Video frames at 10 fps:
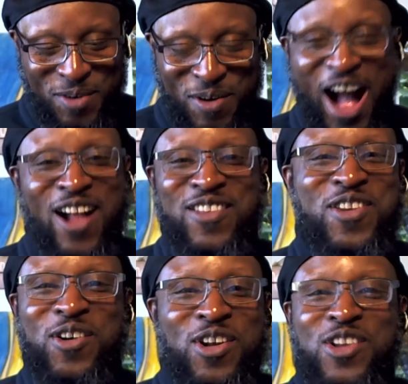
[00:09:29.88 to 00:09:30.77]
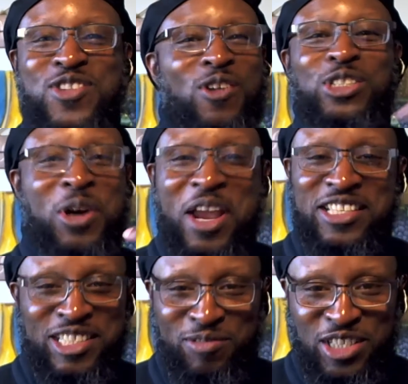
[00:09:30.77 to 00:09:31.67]
wow, no, no
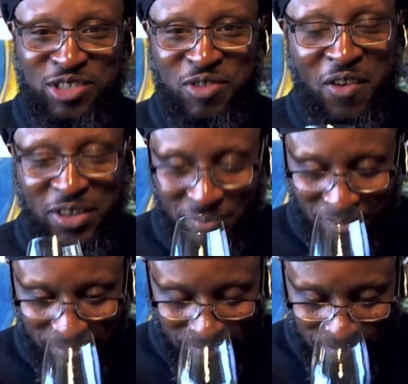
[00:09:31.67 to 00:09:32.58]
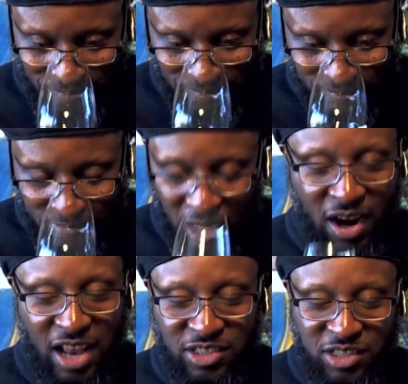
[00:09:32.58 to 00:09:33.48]
traces whatsoever. All
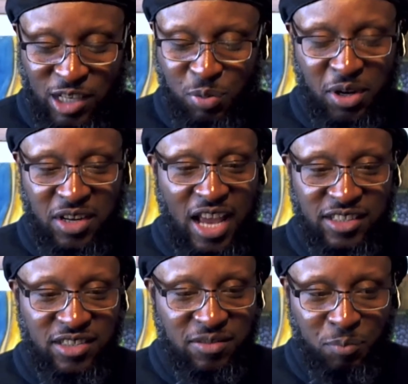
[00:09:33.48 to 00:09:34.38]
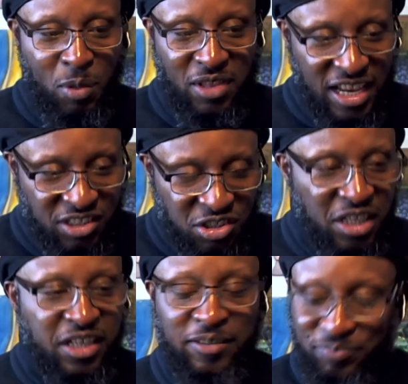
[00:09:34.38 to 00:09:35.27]
right, so that's pretty nice. Nice
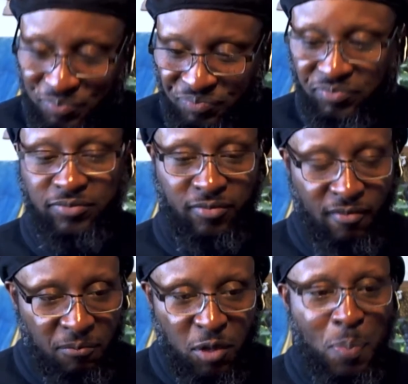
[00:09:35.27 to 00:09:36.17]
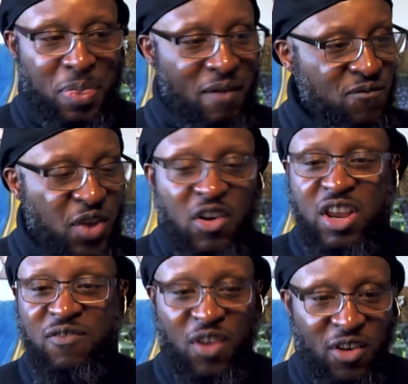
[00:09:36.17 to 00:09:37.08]
acidity.
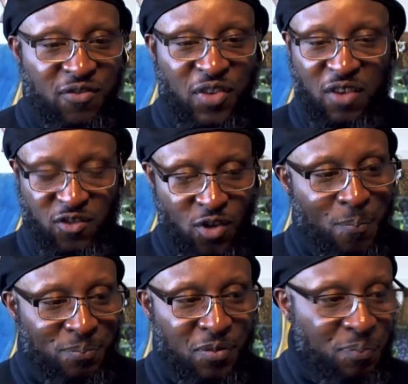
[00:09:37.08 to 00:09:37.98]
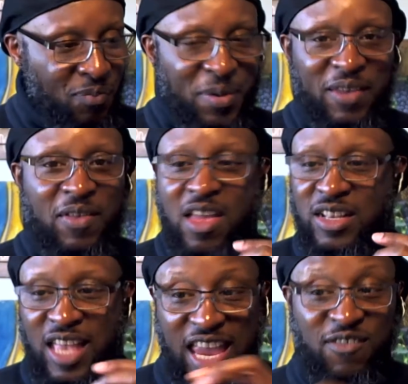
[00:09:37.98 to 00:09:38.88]
Very, very flavorful. I mean,
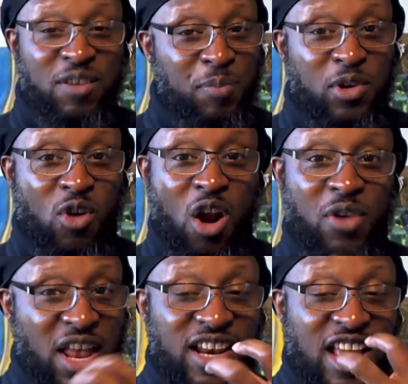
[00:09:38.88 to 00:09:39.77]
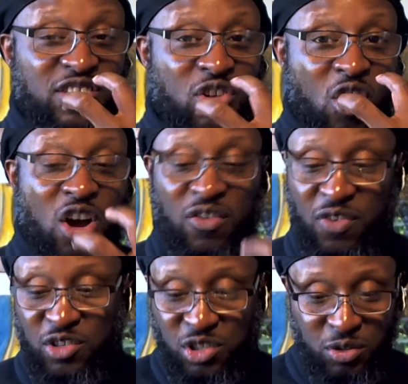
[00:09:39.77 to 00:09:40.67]
even the Pinot Noir had a nice long
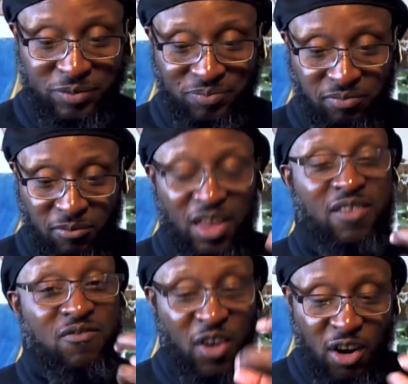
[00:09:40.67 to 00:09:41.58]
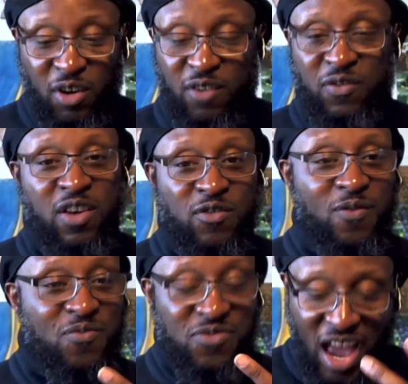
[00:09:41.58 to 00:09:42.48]
finish to it. Very, very
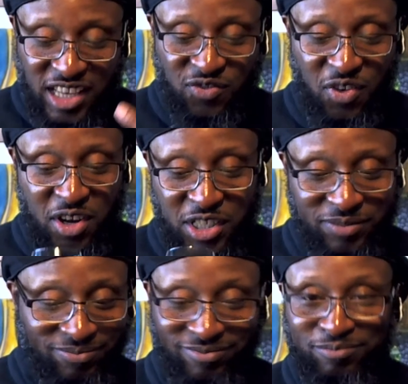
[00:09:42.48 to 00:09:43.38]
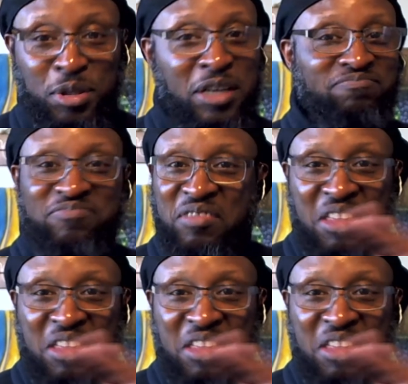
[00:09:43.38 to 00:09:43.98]
flavorful. Nice finish, but